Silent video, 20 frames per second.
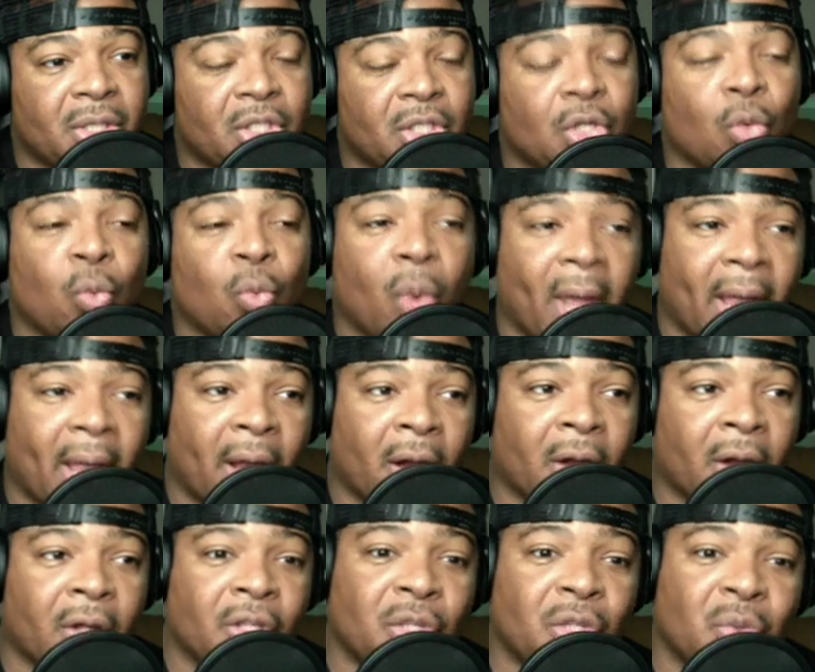where
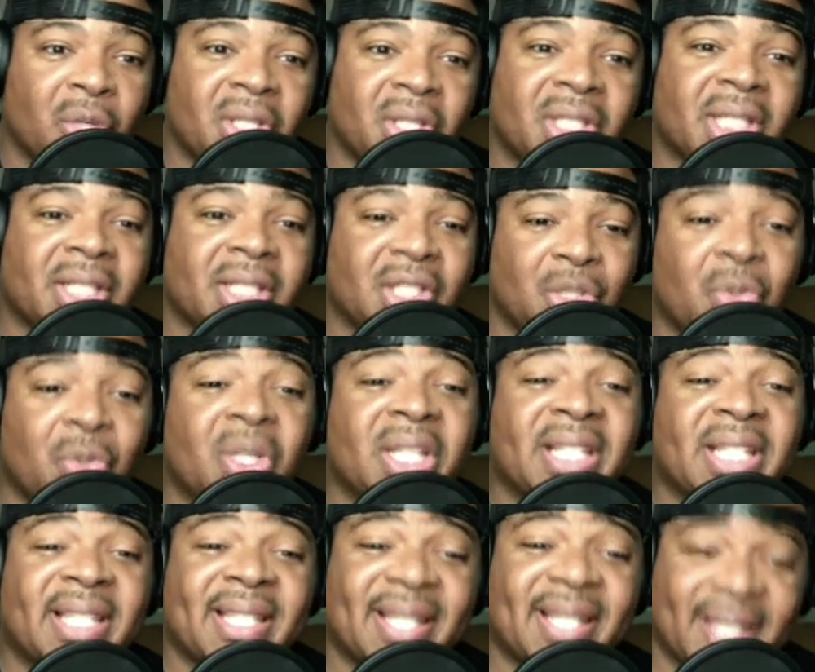you can
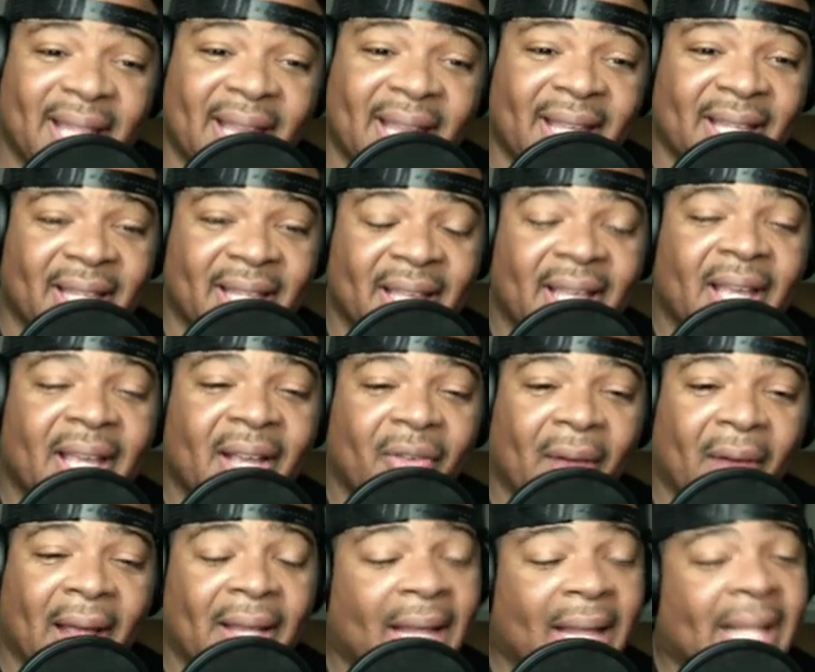see,
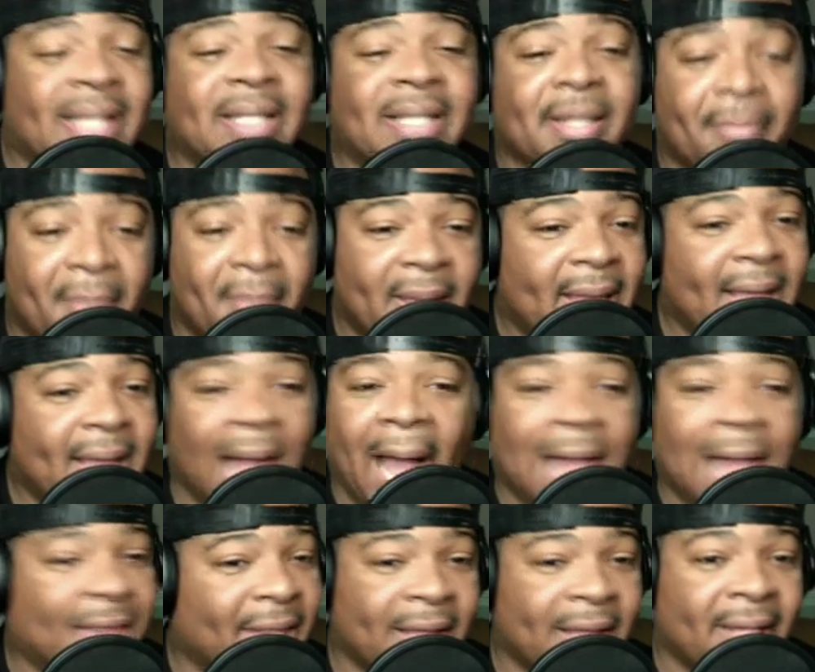right? Like, to me, I
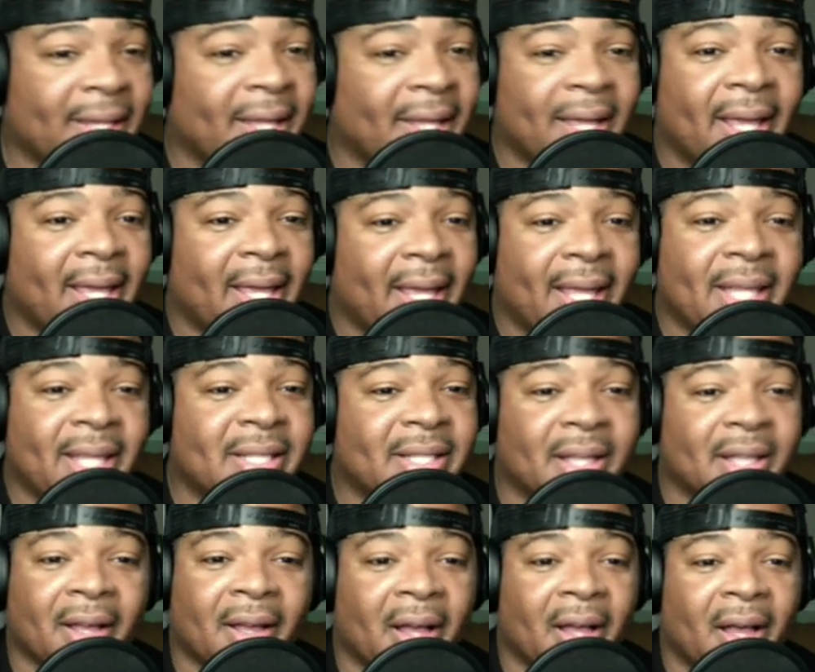think he's
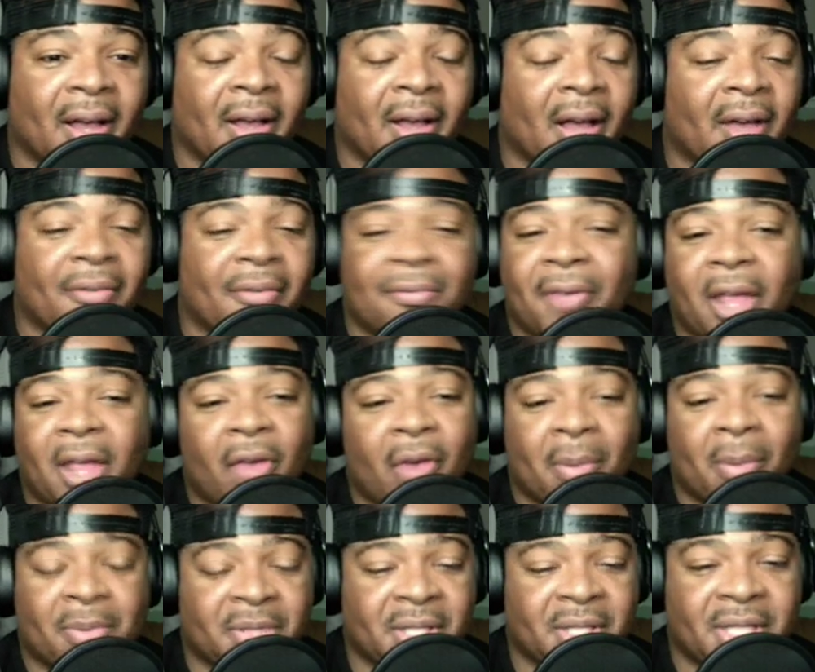a fair
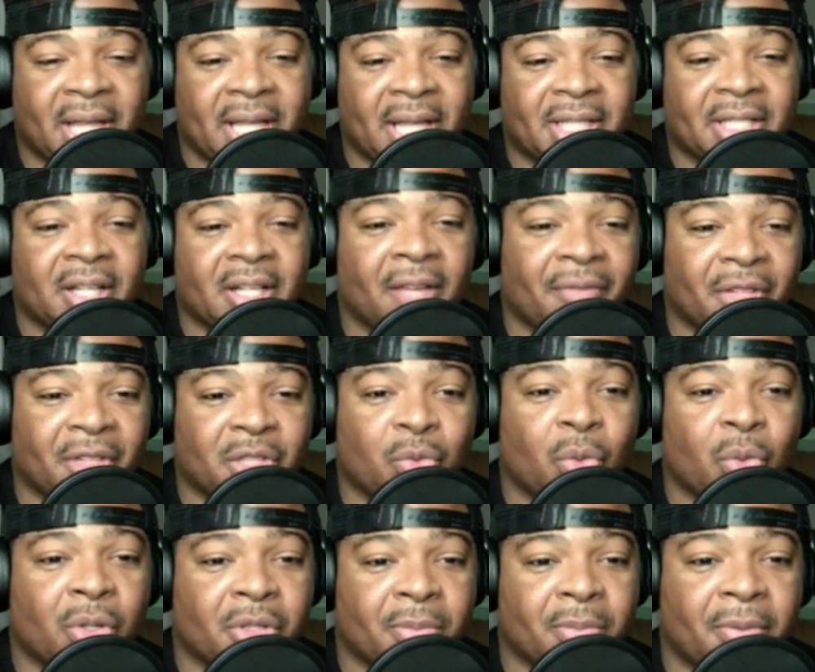representation of this
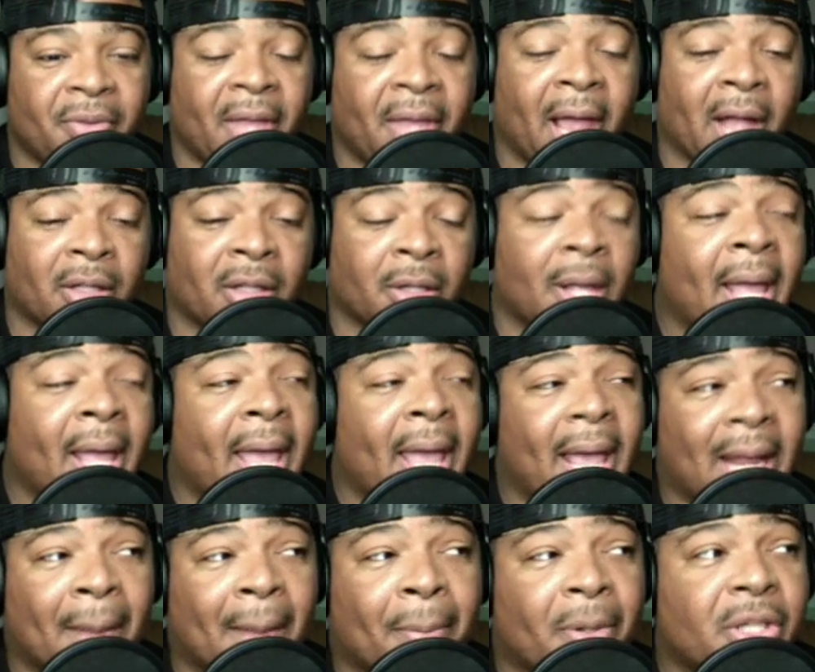Will Smith character.
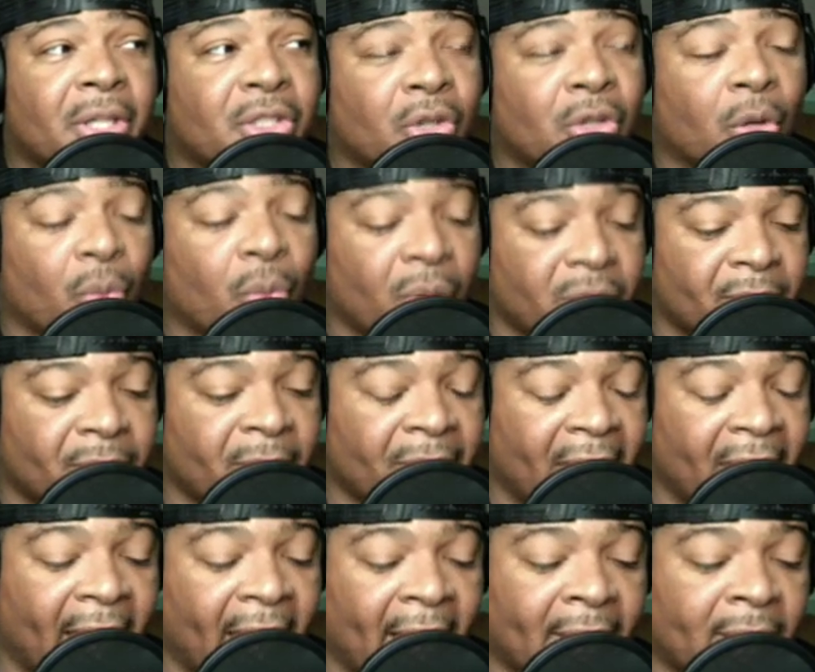And I'm pretty sure Will Smith
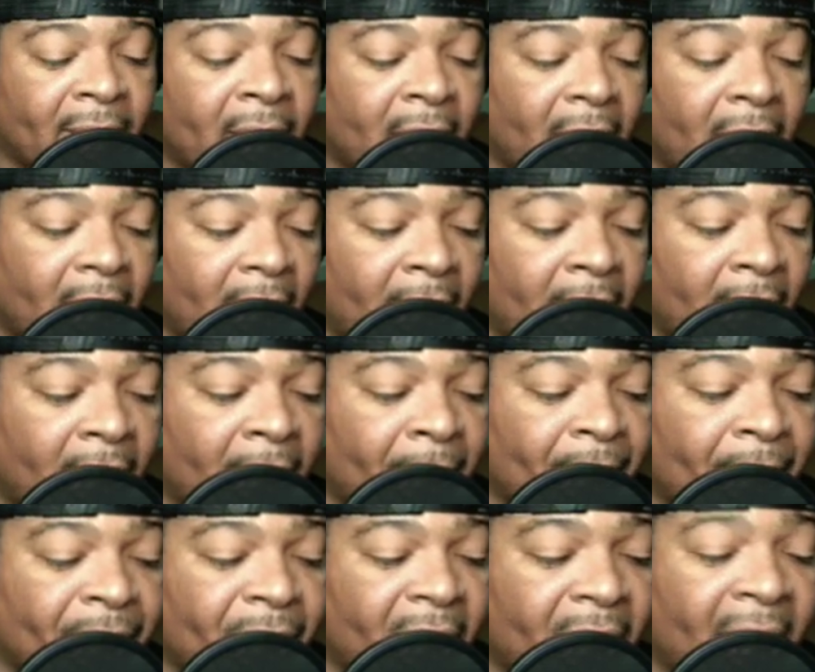had
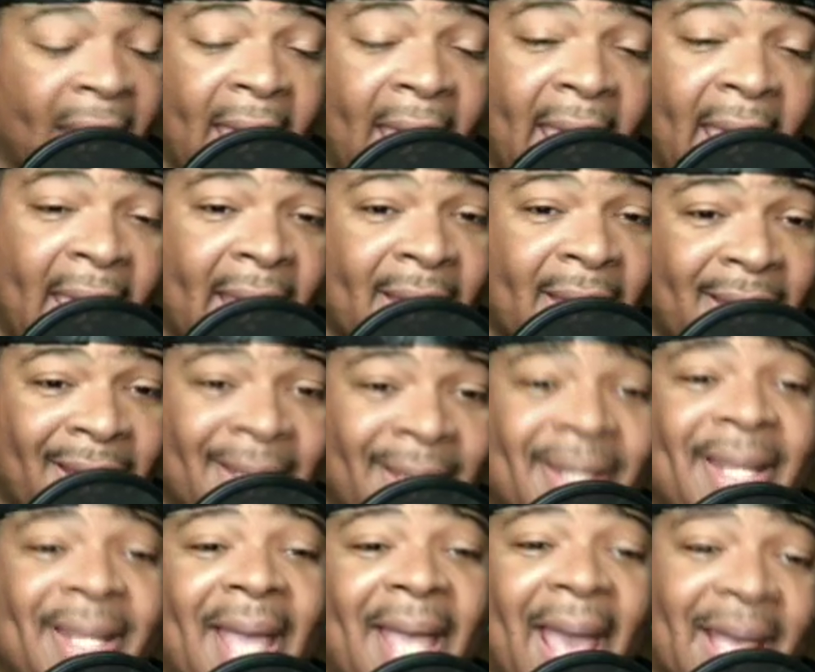a hand in
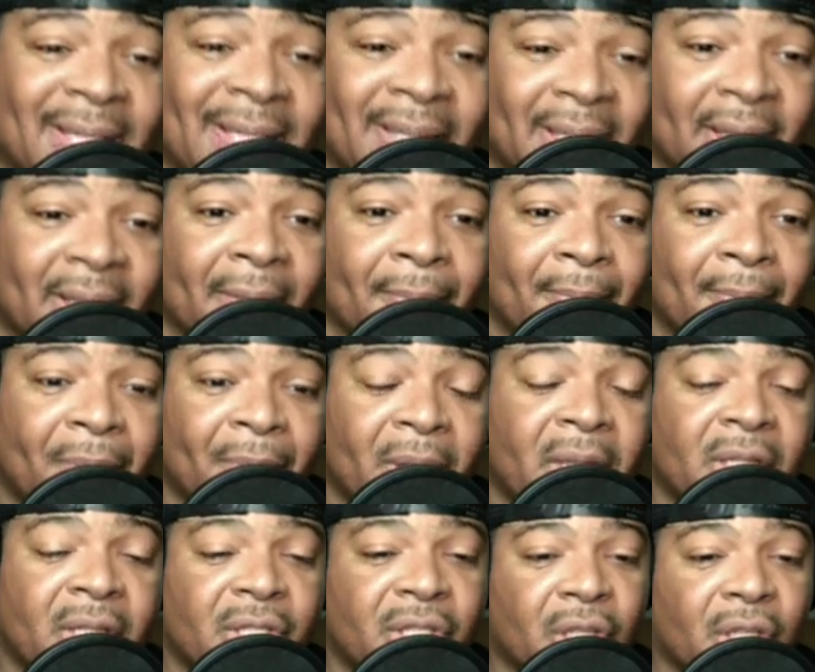casting him.
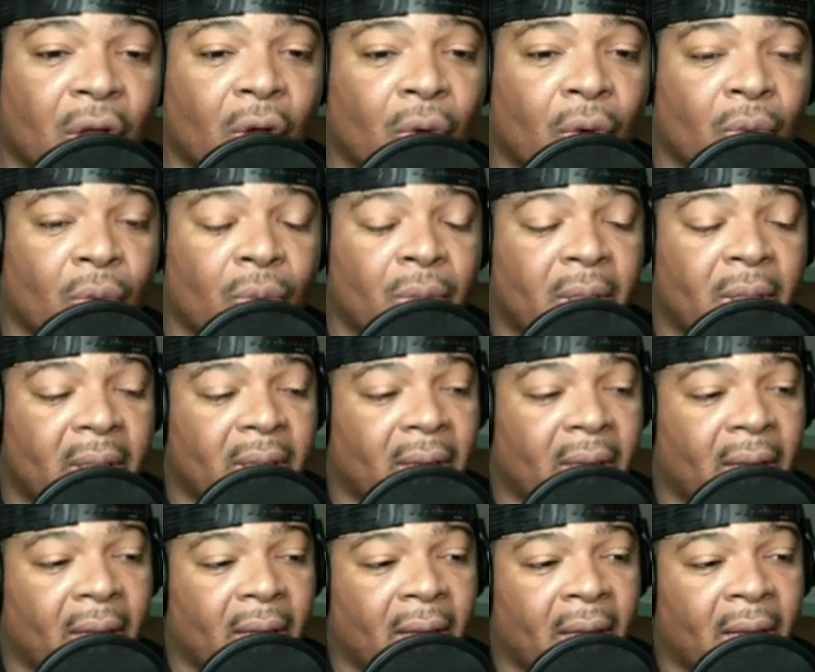So
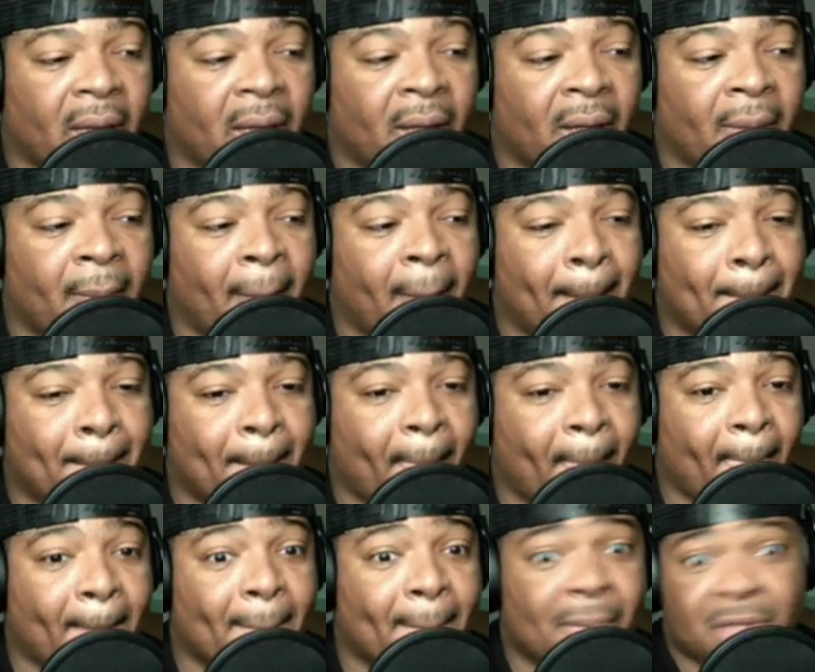
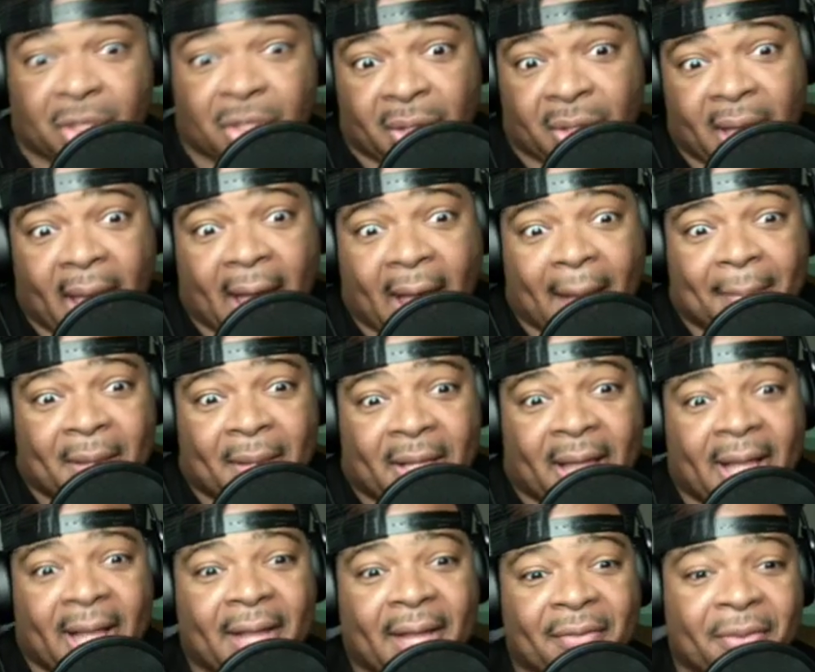yeah, I mean,
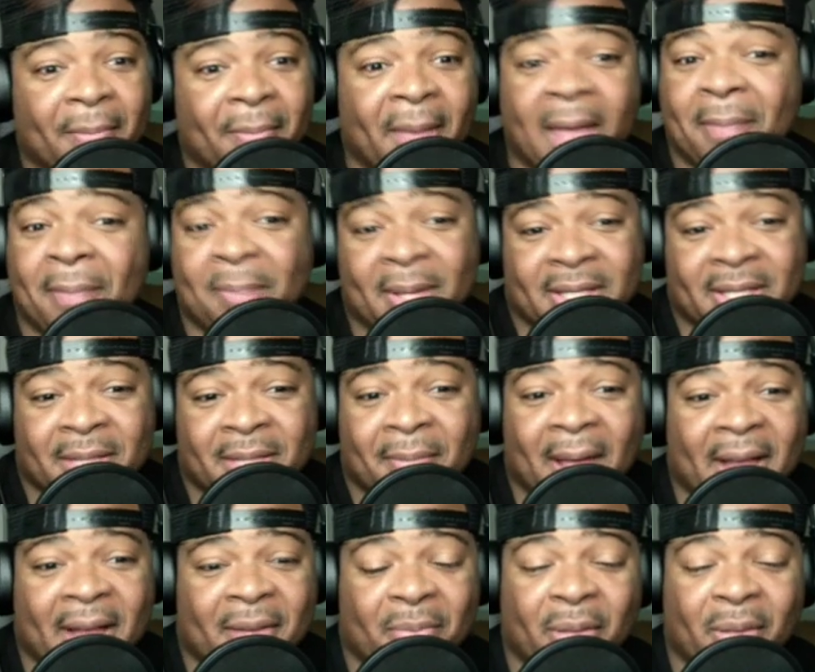like, if the man picked
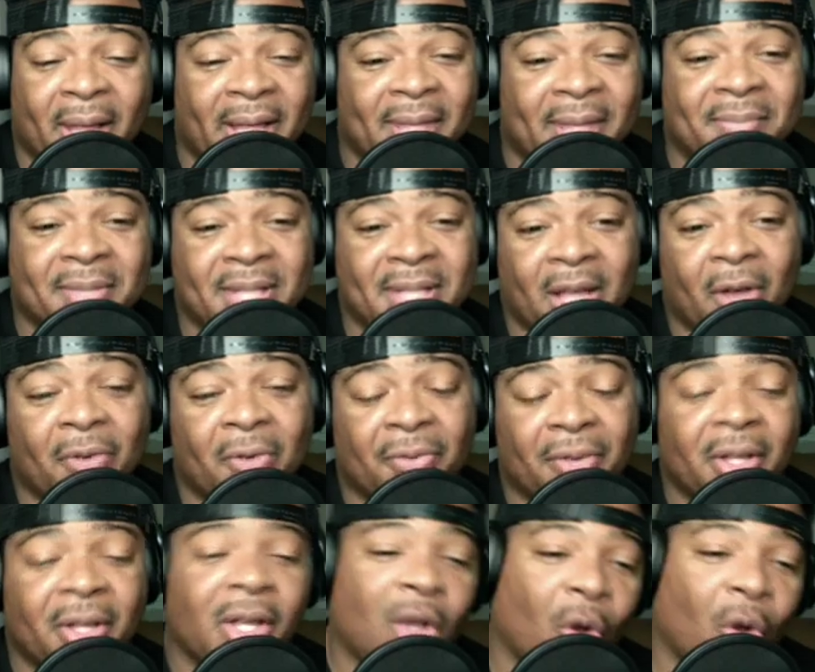somebody to play himself,
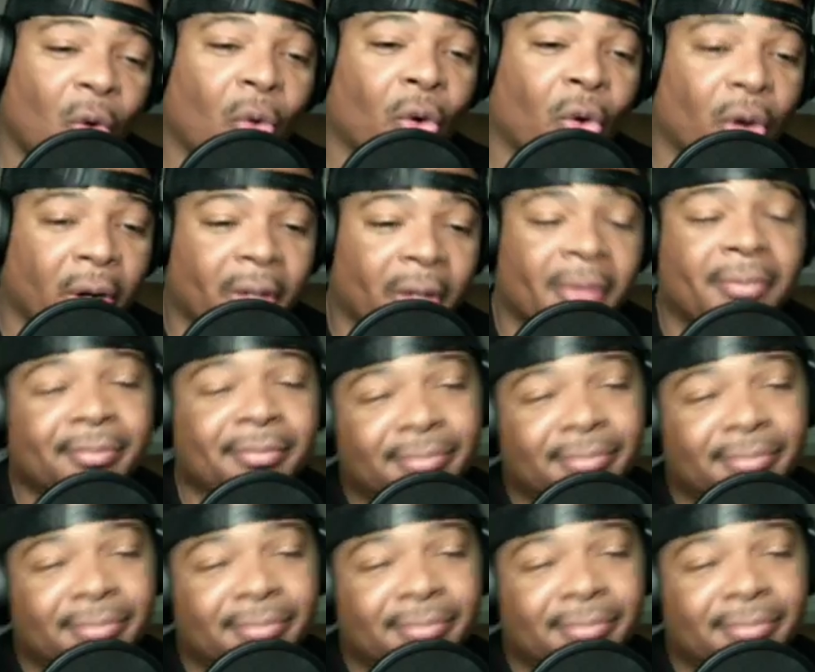or,